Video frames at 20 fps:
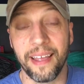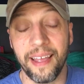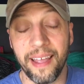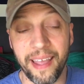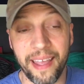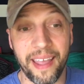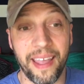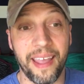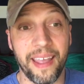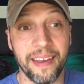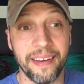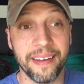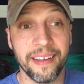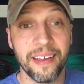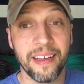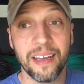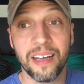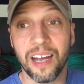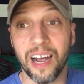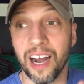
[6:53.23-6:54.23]
And
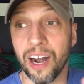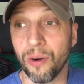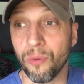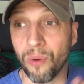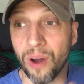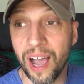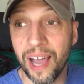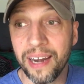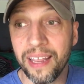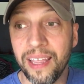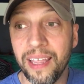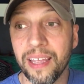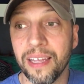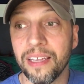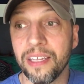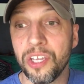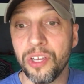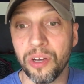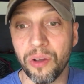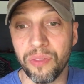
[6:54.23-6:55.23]
our Rottie,
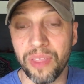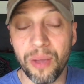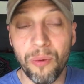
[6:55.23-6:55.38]
you know,